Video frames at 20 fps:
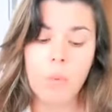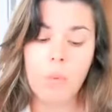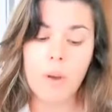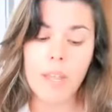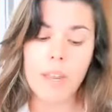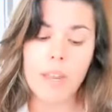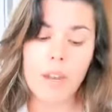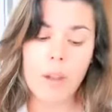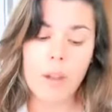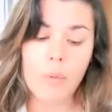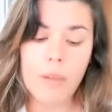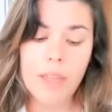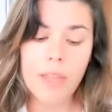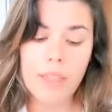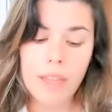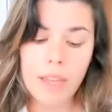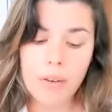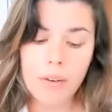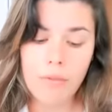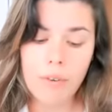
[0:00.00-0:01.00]
When
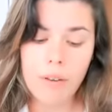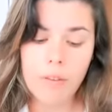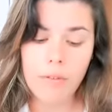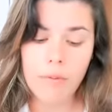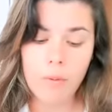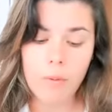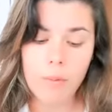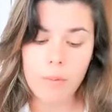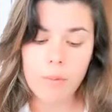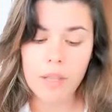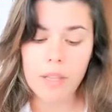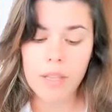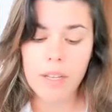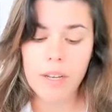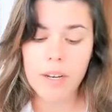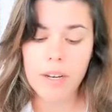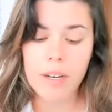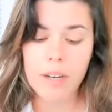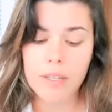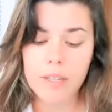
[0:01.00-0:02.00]
we then
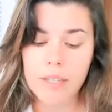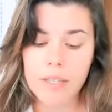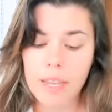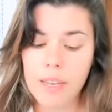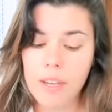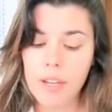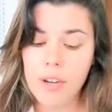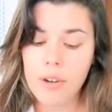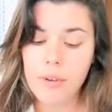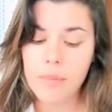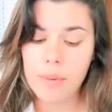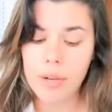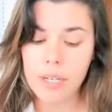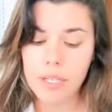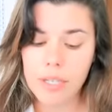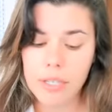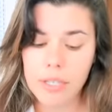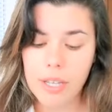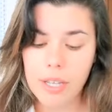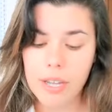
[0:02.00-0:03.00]
formulated a 10 year
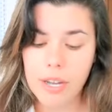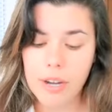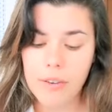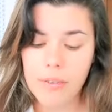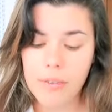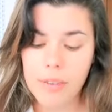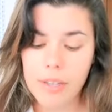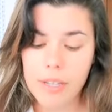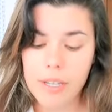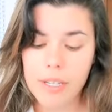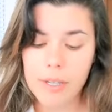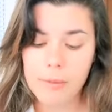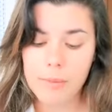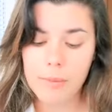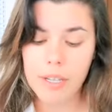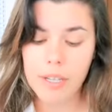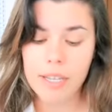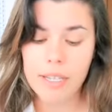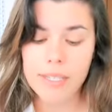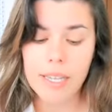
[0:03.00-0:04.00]
budget that carefully
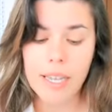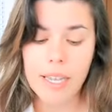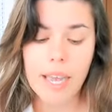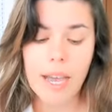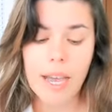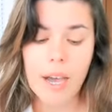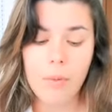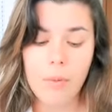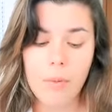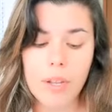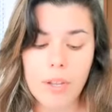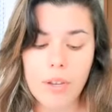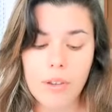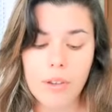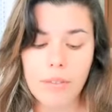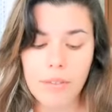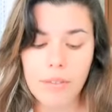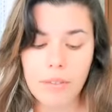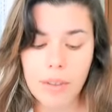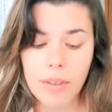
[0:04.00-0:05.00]
explained how we
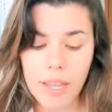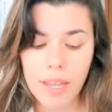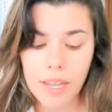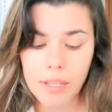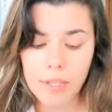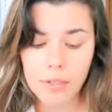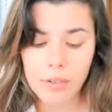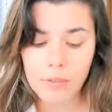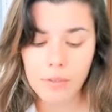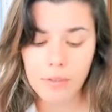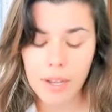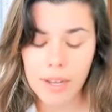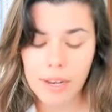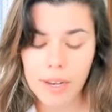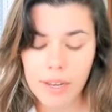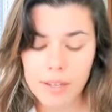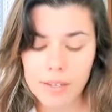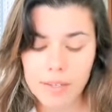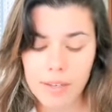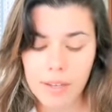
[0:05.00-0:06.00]
could handle
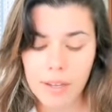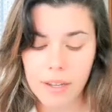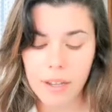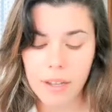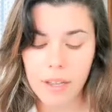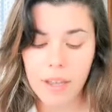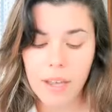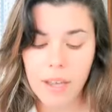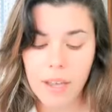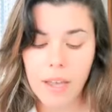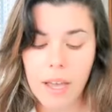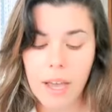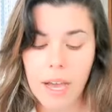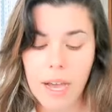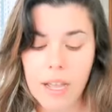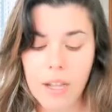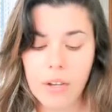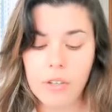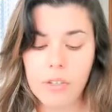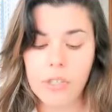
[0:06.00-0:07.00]
financing.
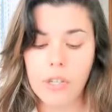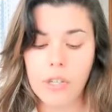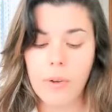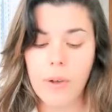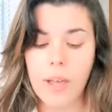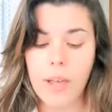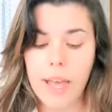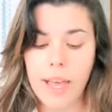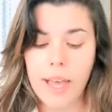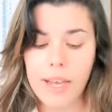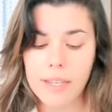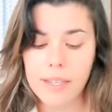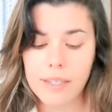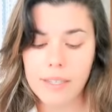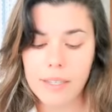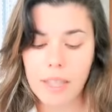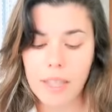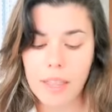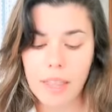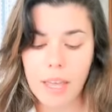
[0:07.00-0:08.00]
I also
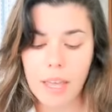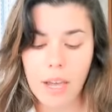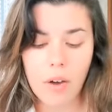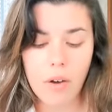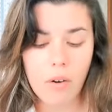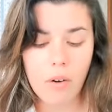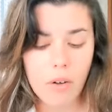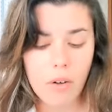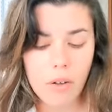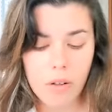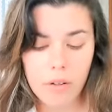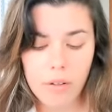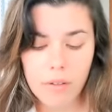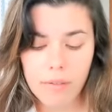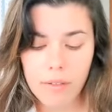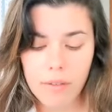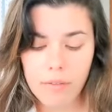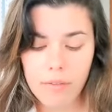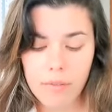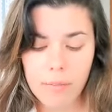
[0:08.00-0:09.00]
asked that
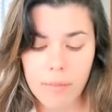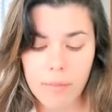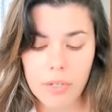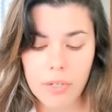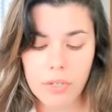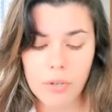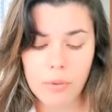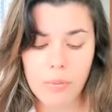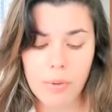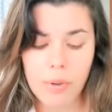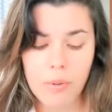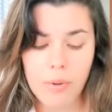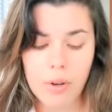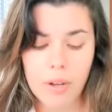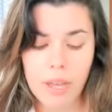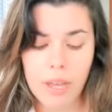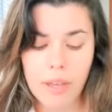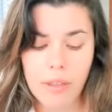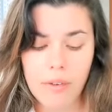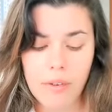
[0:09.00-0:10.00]
all of the information we
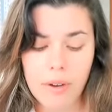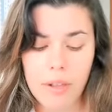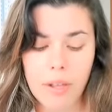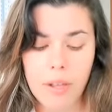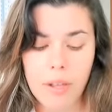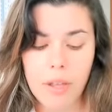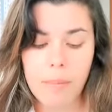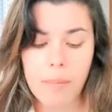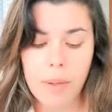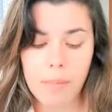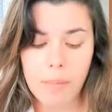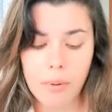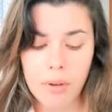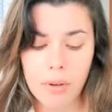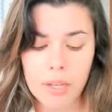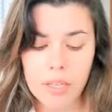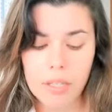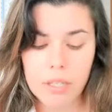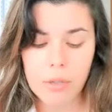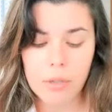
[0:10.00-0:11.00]
were gathering be
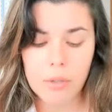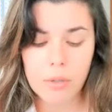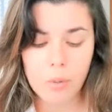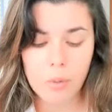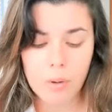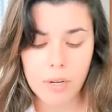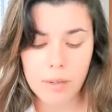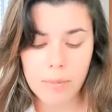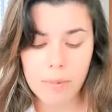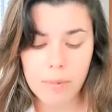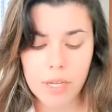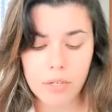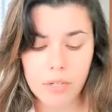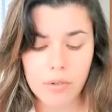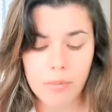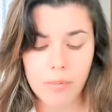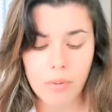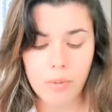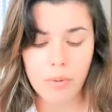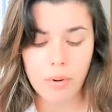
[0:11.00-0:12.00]
put into a 20
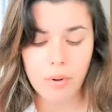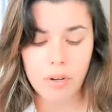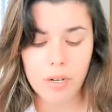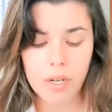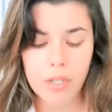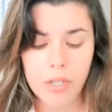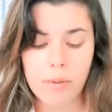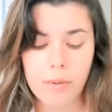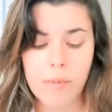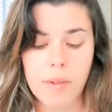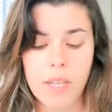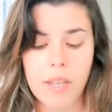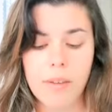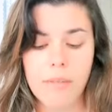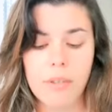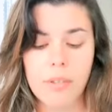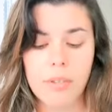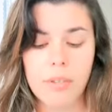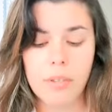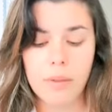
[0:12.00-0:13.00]
page report to be
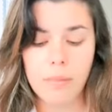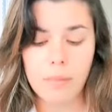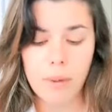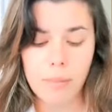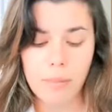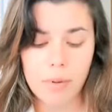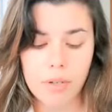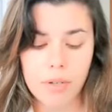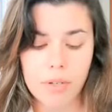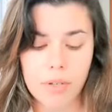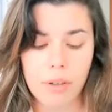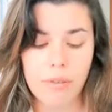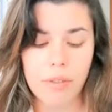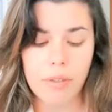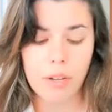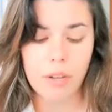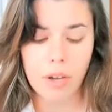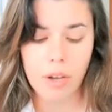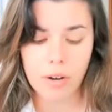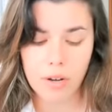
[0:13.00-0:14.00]
given to the members of
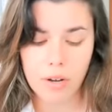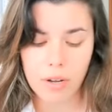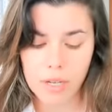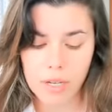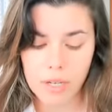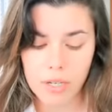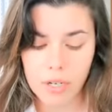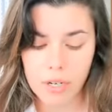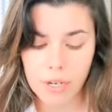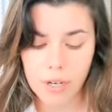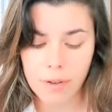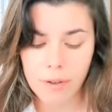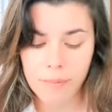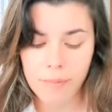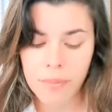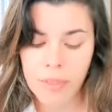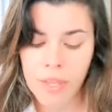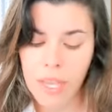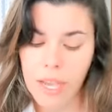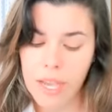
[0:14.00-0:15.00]
the congregation.
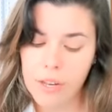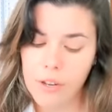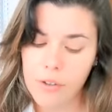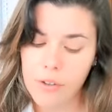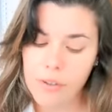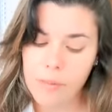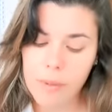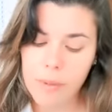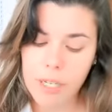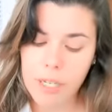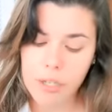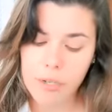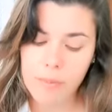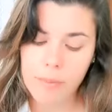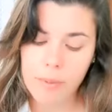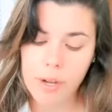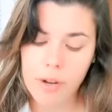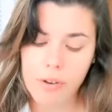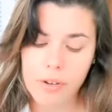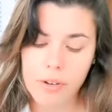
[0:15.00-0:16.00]
I knew the major
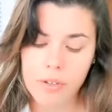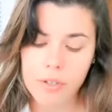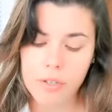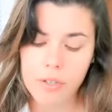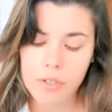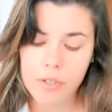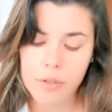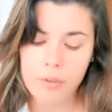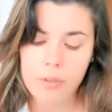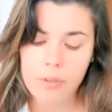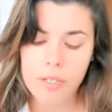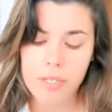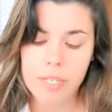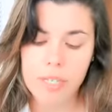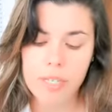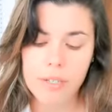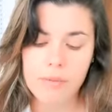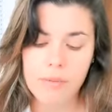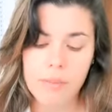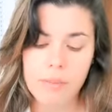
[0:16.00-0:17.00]
barriers to
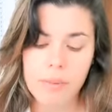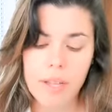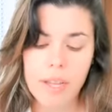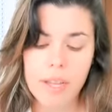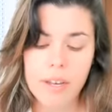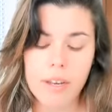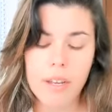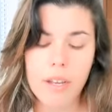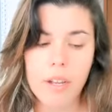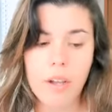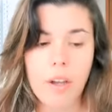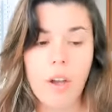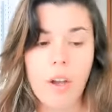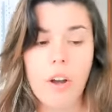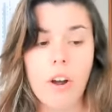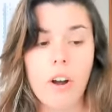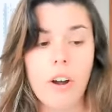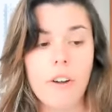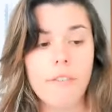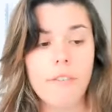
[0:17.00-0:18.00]
successful planning
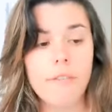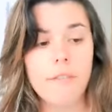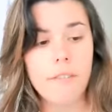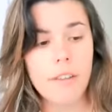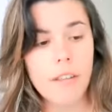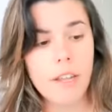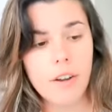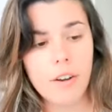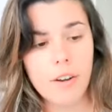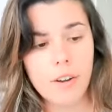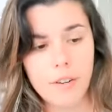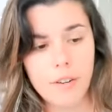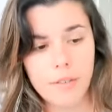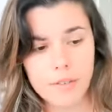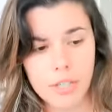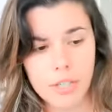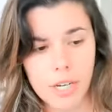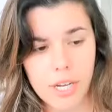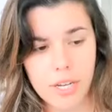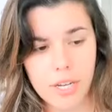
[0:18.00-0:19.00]
are fear
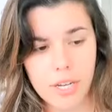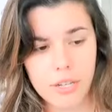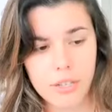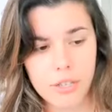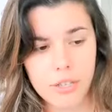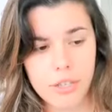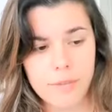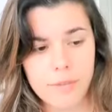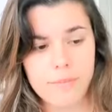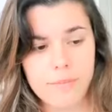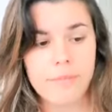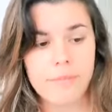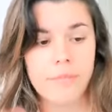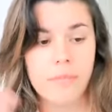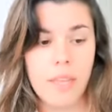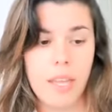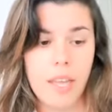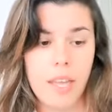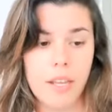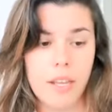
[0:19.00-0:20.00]
of change,
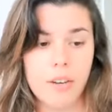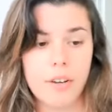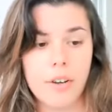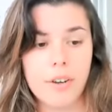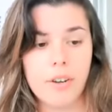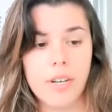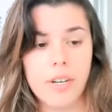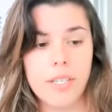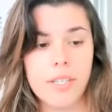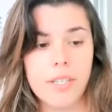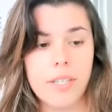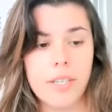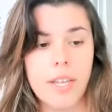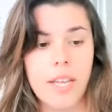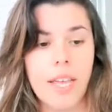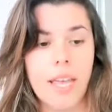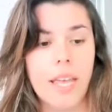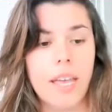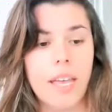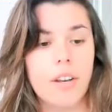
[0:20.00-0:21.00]
ignorance,
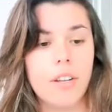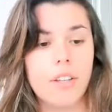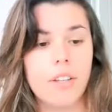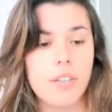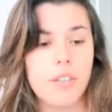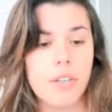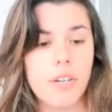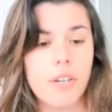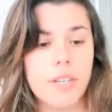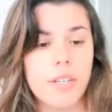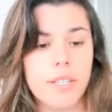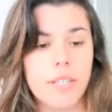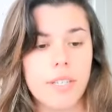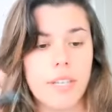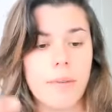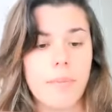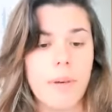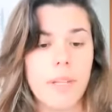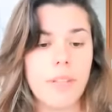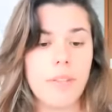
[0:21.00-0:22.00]
and
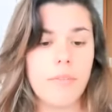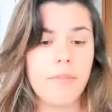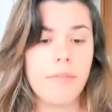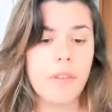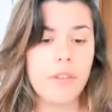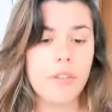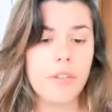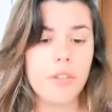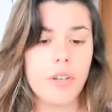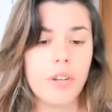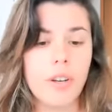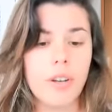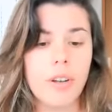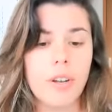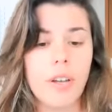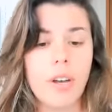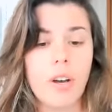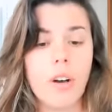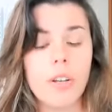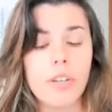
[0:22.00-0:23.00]
uncertainty about the future.
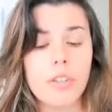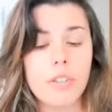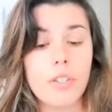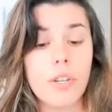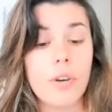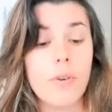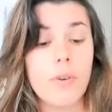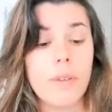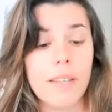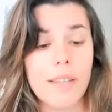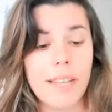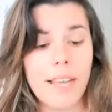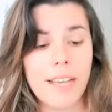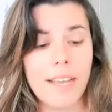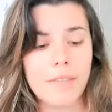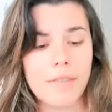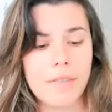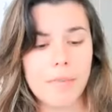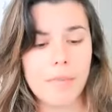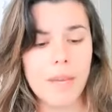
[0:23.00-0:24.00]
Also,
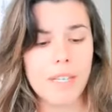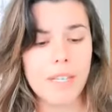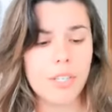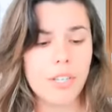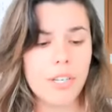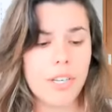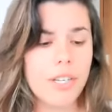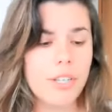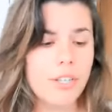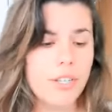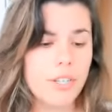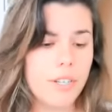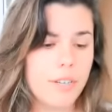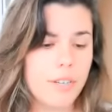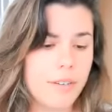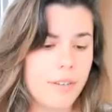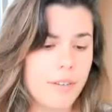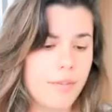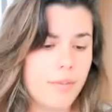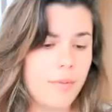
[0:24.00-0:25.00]
lack of
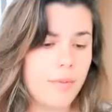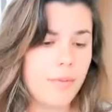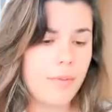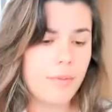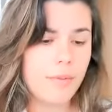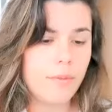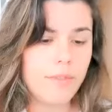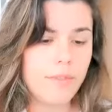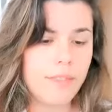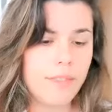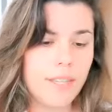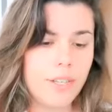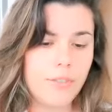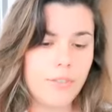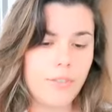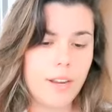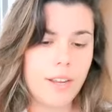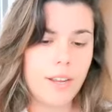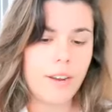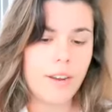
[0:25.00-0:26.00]
imagination. Ooh,
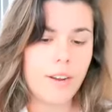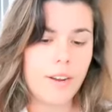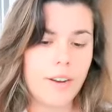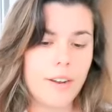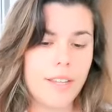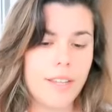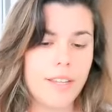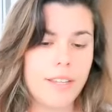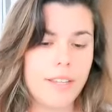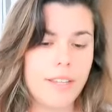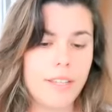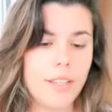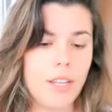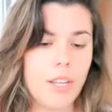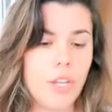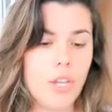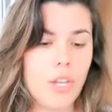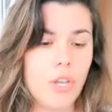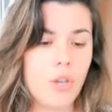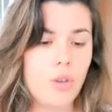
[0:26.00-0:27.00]
this right here is
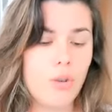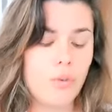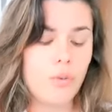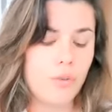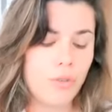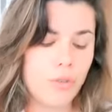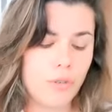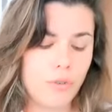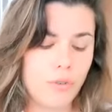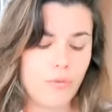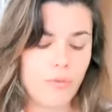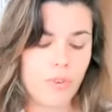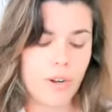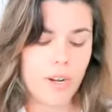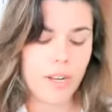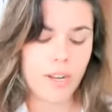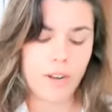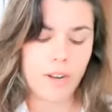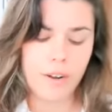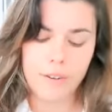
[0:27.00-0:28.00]
huge,
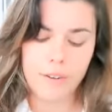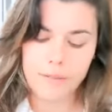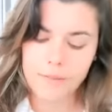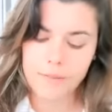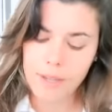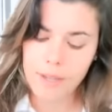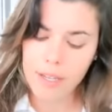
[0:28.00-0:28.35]
right here.